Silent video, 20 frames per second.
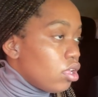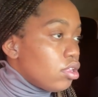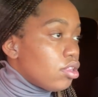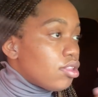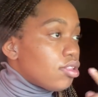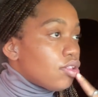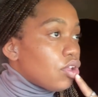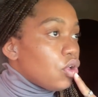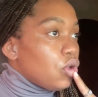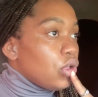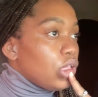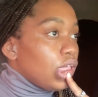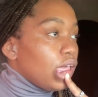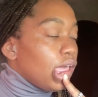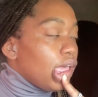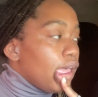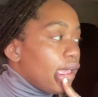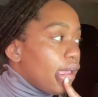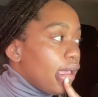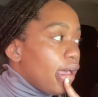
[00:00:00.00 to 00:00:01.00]
So
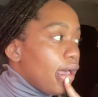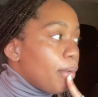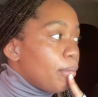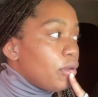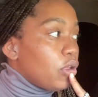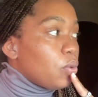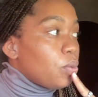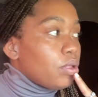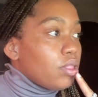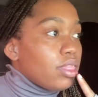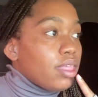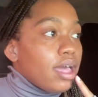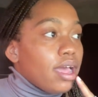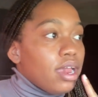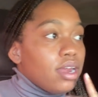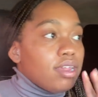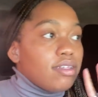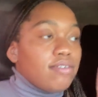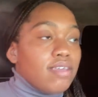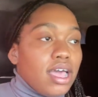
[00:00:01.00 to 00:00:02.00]
yeah, I'm done with
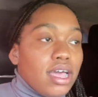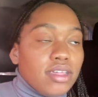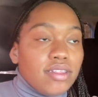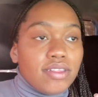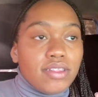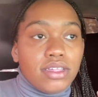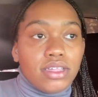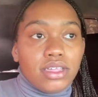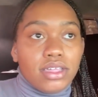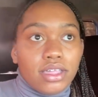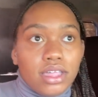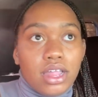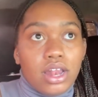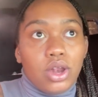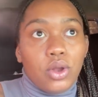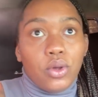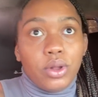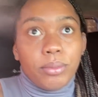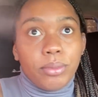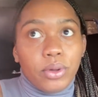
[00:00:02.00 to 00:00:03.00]
that. The taxi,
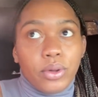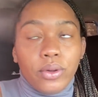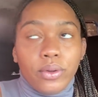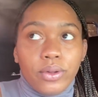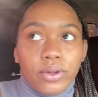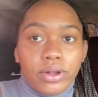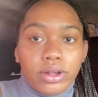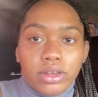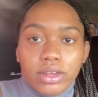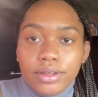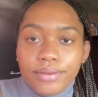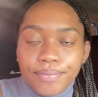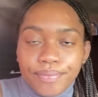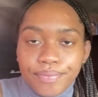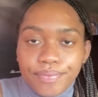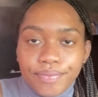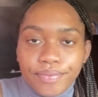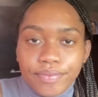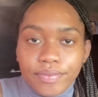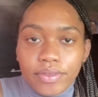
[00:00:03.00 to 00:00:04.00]
lo and behold,
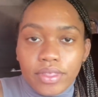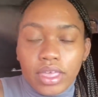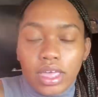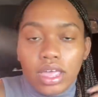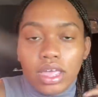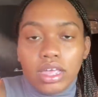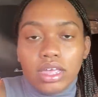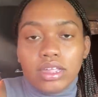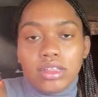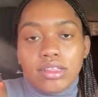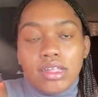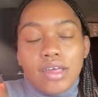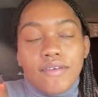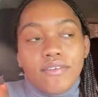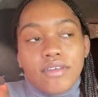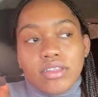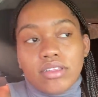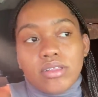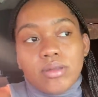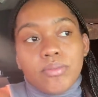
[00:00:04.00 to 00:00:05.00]
is
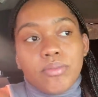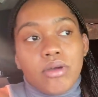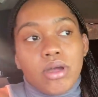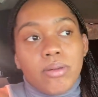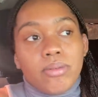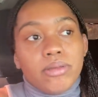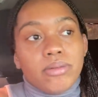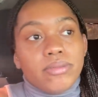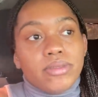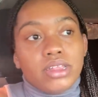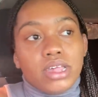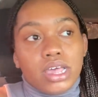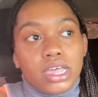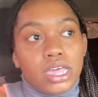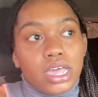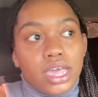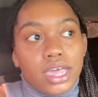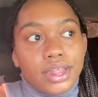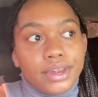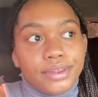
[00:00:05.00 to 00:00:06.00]
having some problems
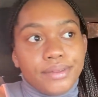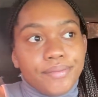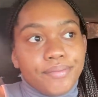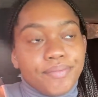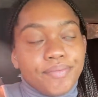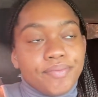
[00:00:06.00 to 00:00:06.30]
again.